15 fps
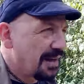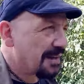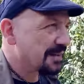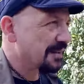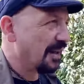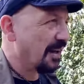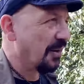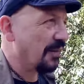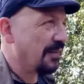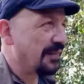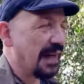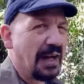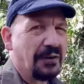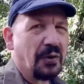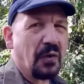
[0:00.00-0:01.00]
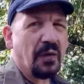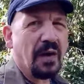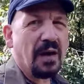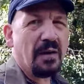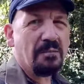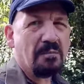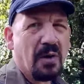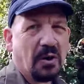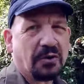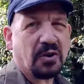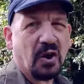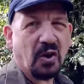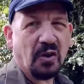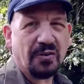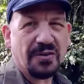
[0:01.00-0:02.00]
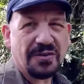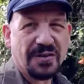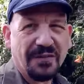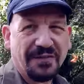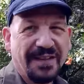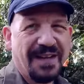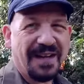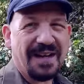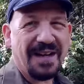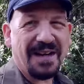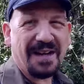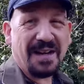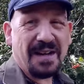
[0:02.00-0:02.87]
So they had all the mod cons of the